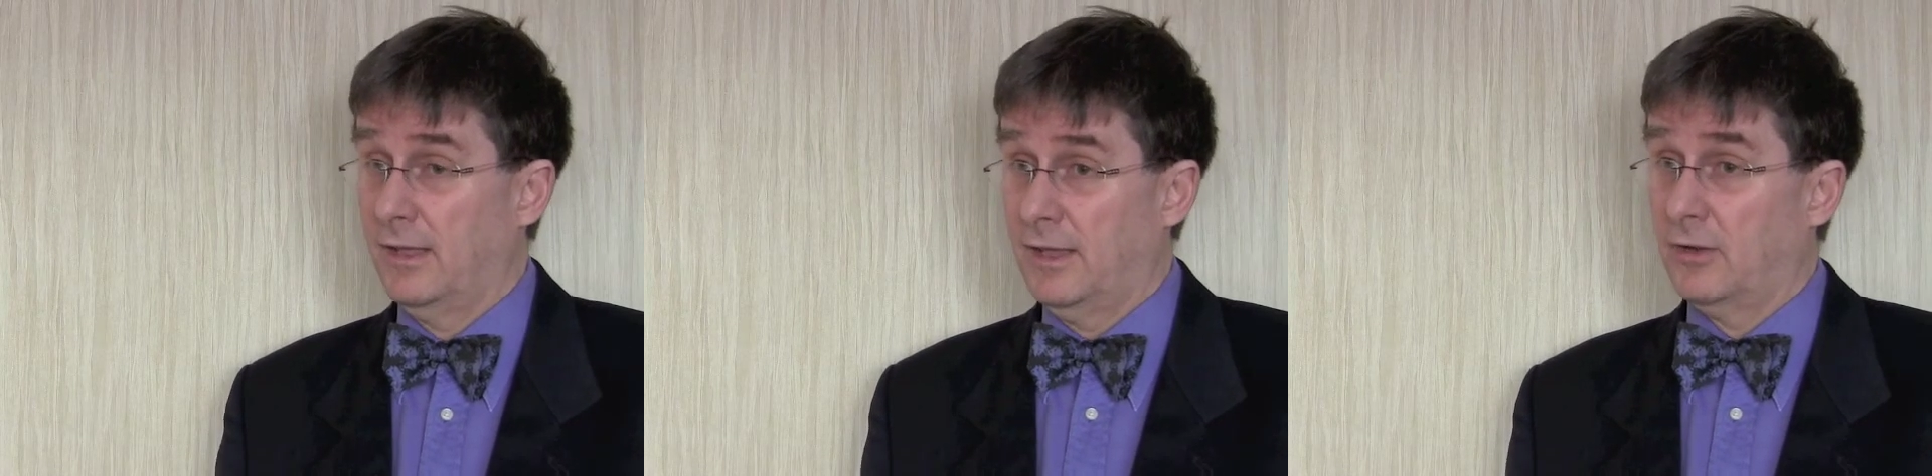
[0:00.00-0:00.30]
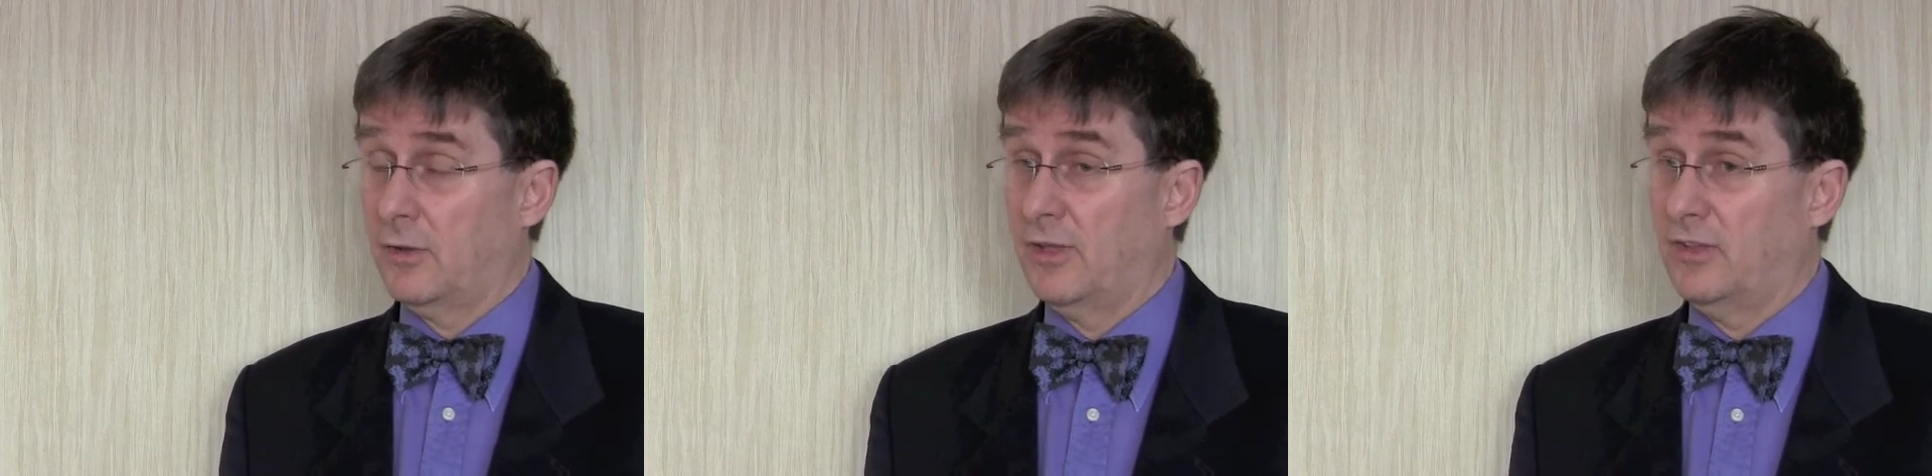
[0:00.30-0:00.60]
in
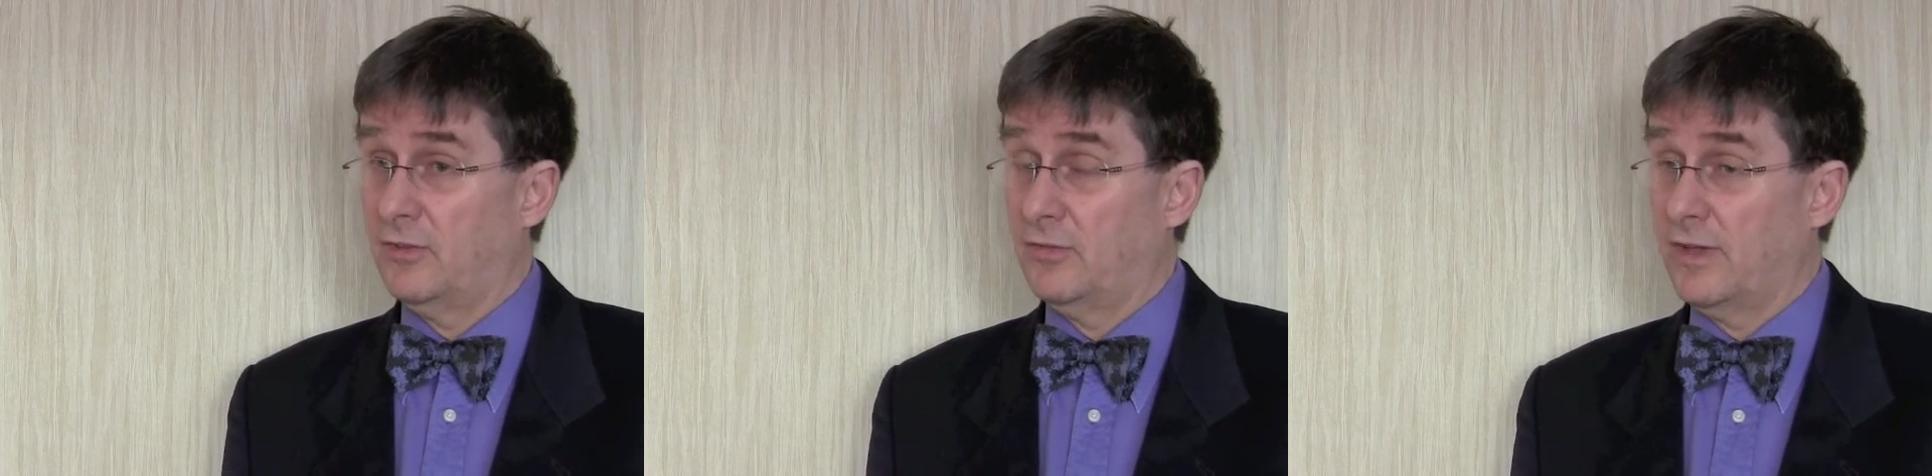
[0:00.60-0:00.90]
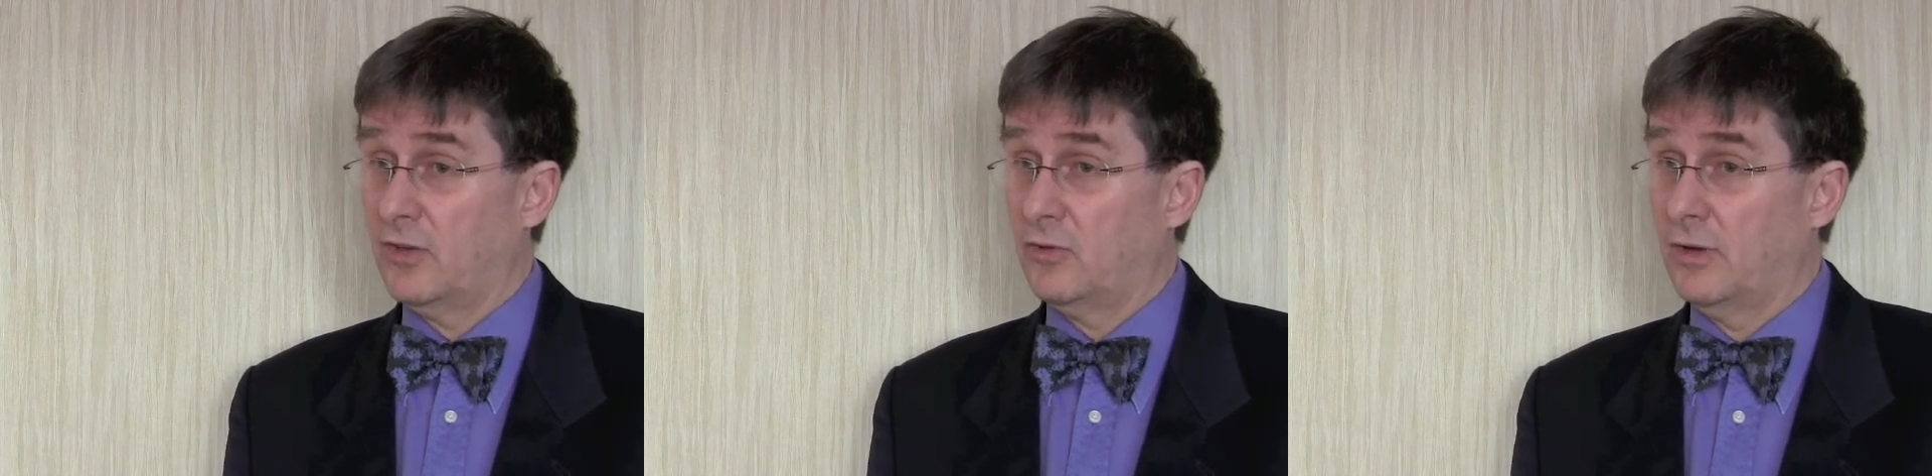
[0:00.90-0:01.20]
a cohesive
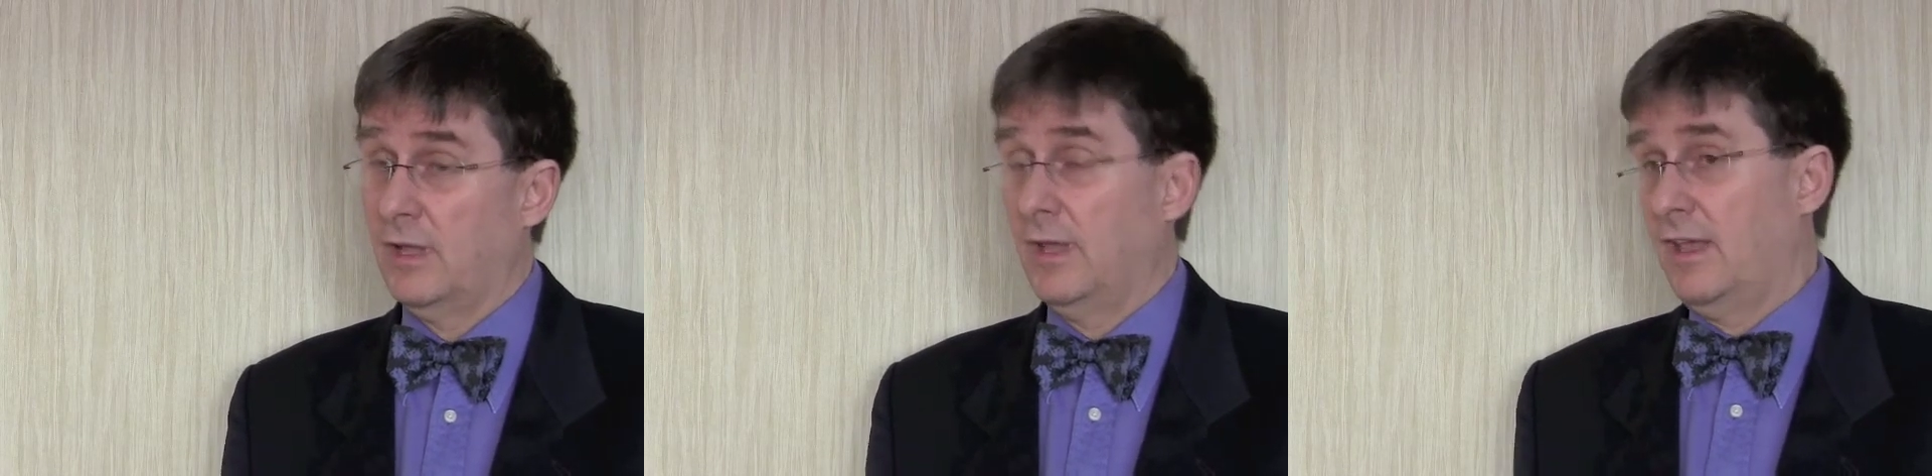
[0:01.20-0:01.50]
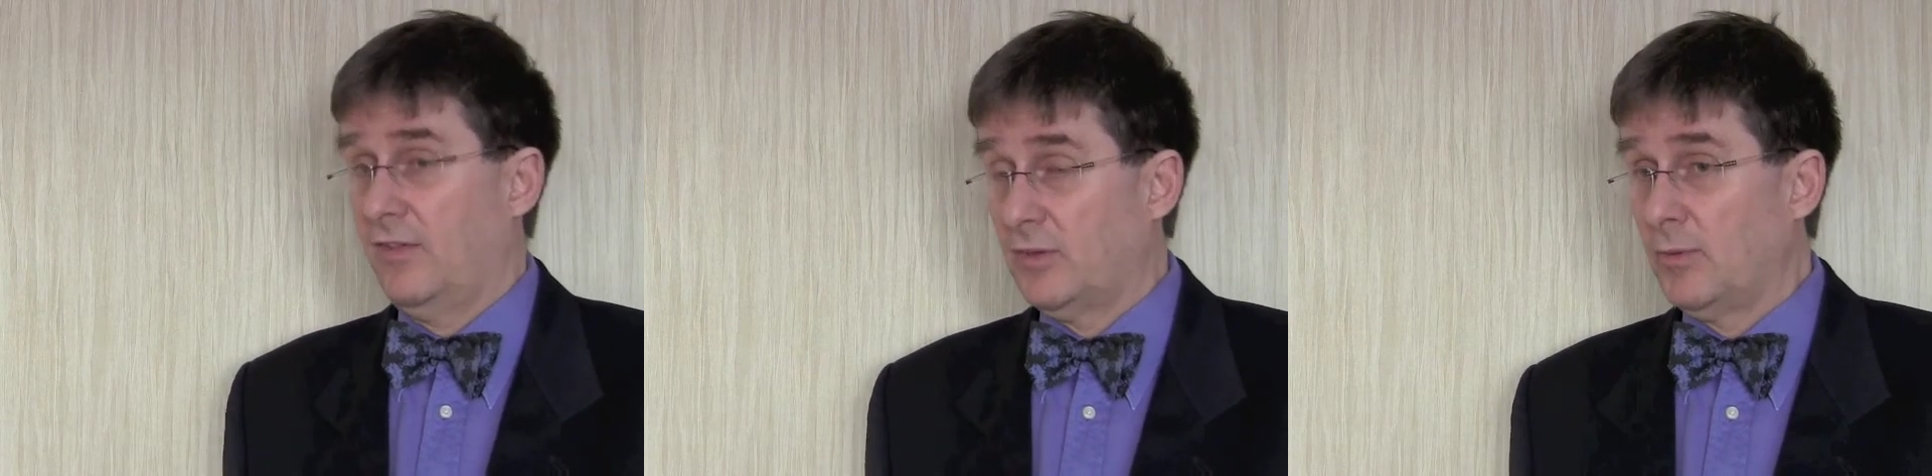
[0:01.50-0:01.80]
fashion.
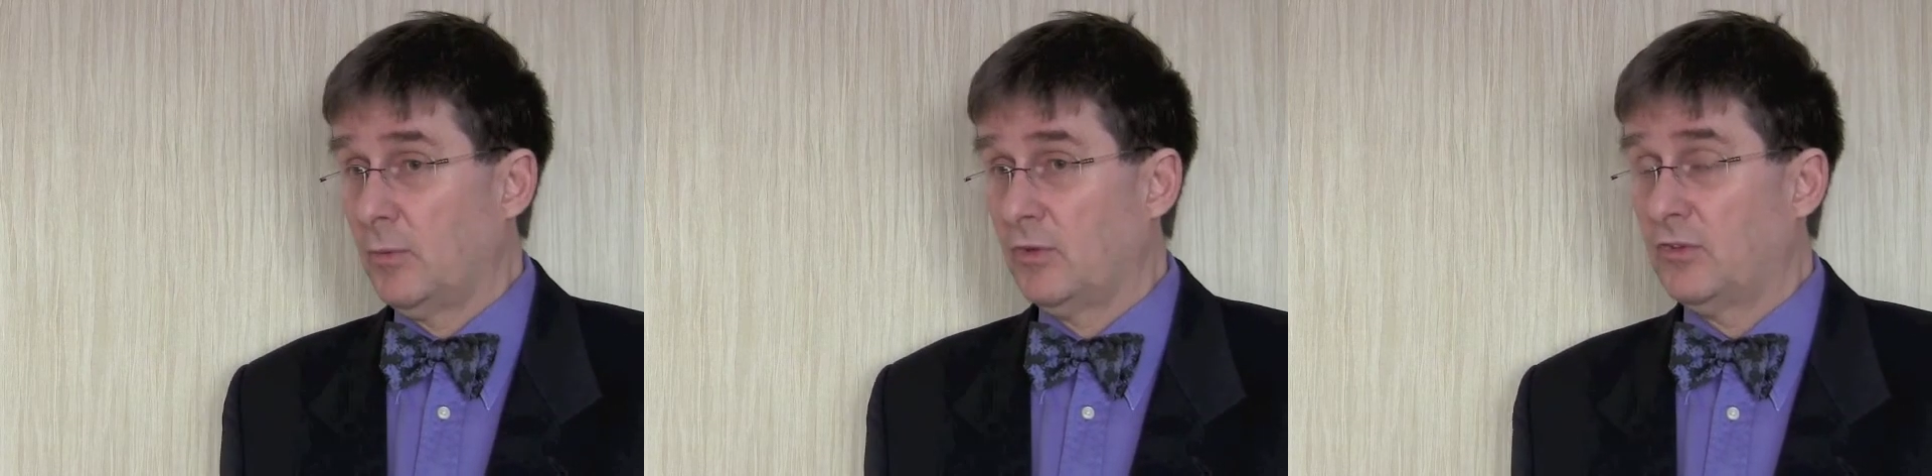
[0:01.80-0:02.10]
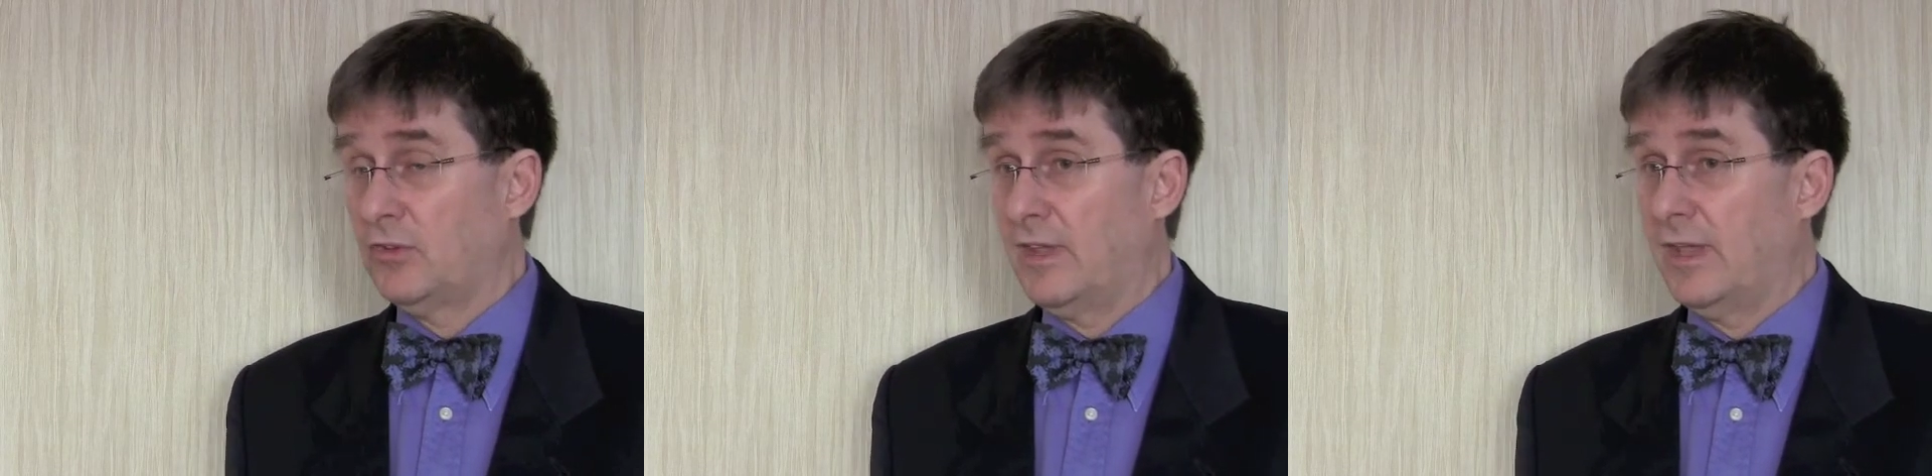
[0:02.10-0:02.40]
If somebody wants
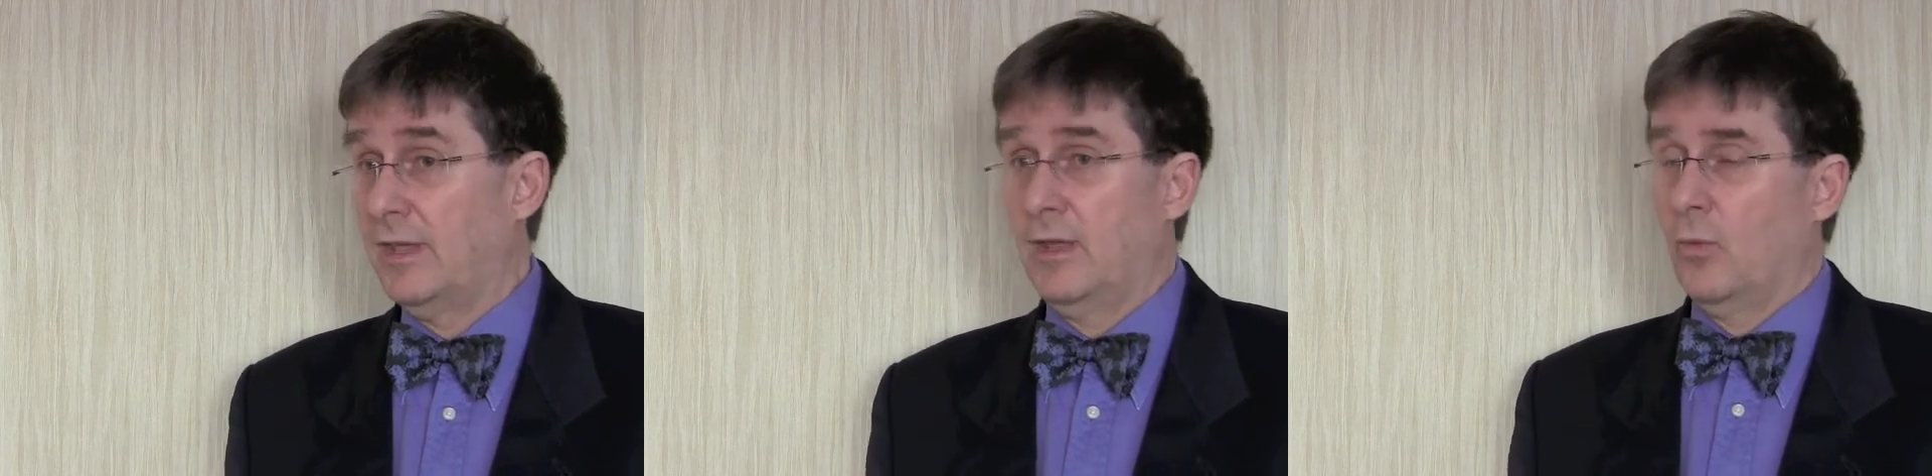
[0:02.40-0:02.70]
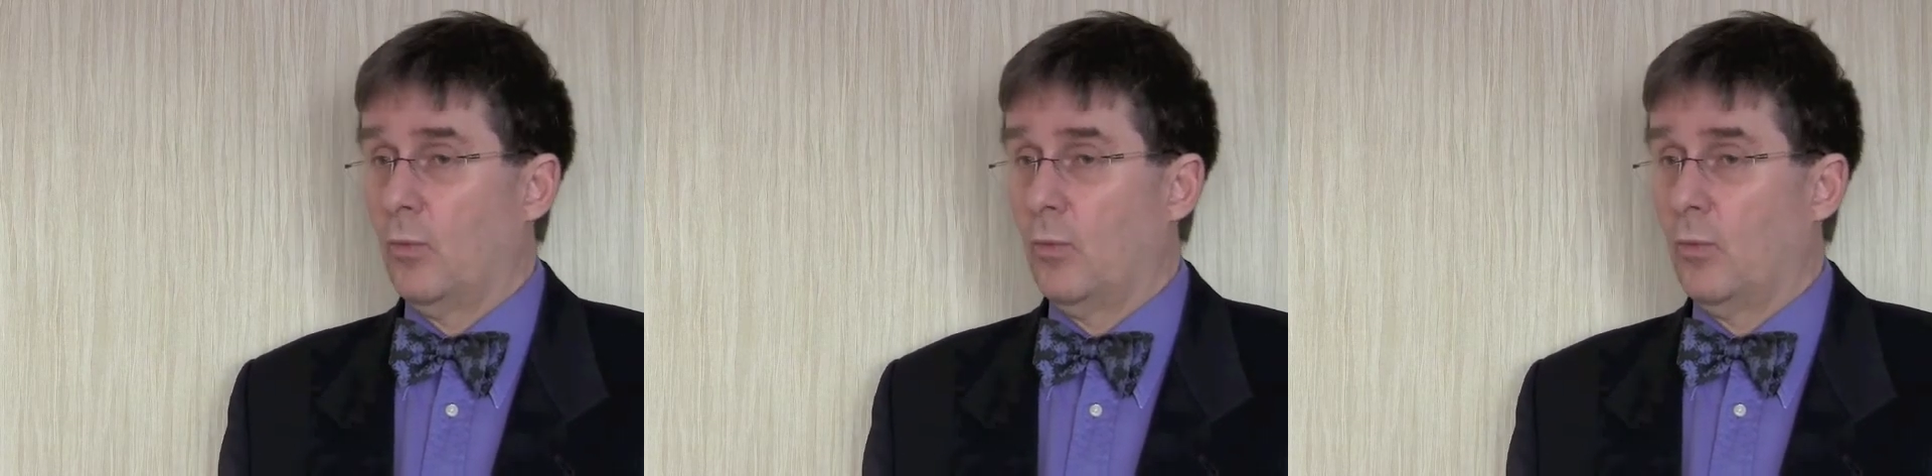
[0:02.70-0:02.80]
to say,